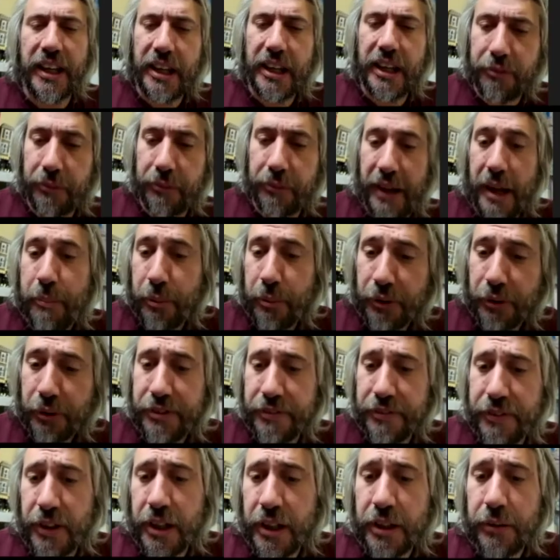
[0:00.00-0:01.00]
from their point
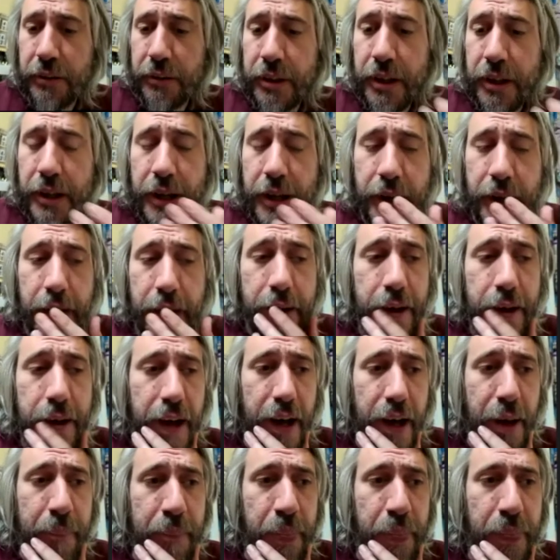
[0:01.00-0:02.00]
of view
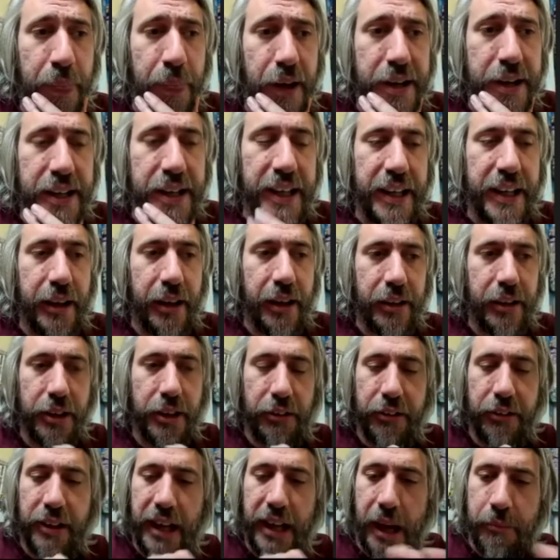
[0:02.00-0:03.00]
um, and it you
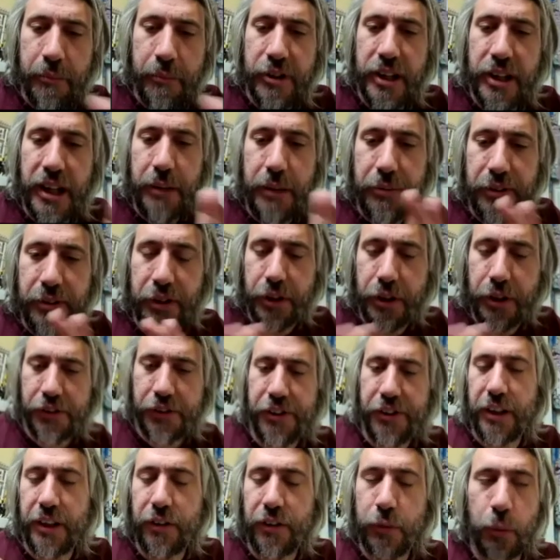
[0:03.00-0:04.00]
know the camera keeps
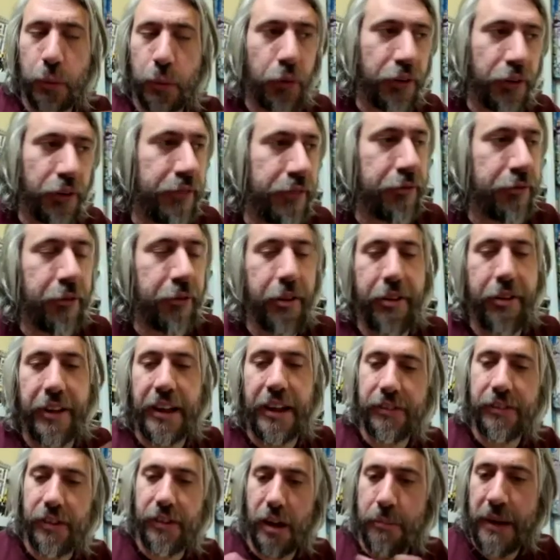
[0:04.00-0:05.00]
cutting to all the different
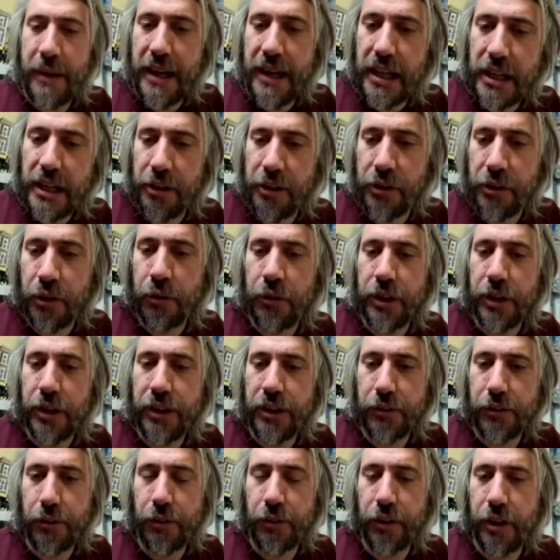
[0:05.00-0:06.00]
things that are making a
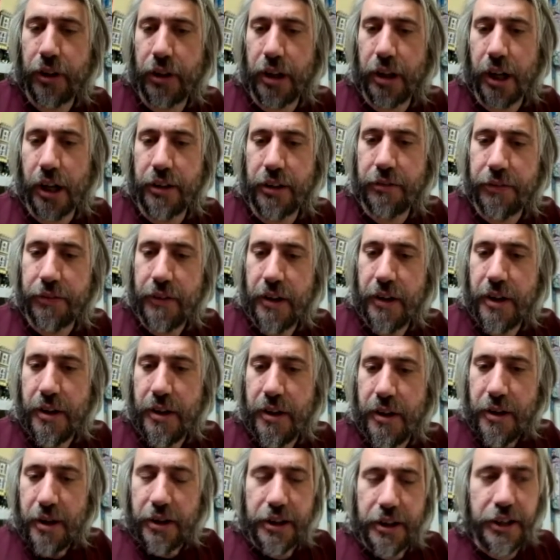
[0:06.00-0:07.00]
noise or that are kind of
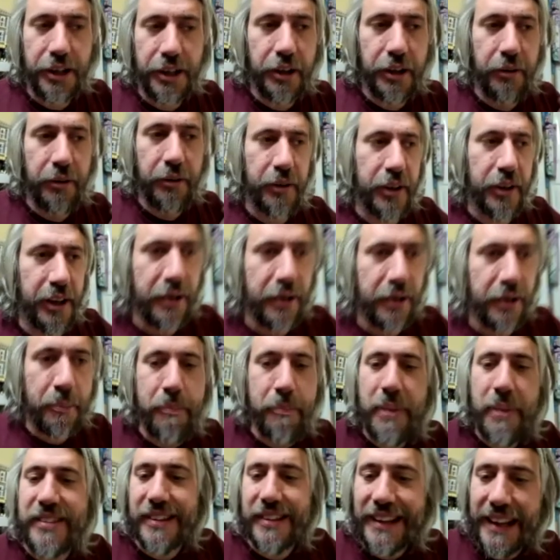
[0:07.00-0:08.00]
you know kind of
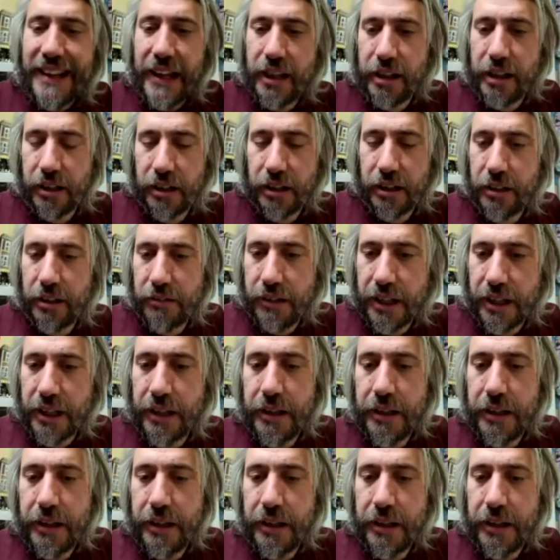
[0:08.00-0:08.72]
busily occurring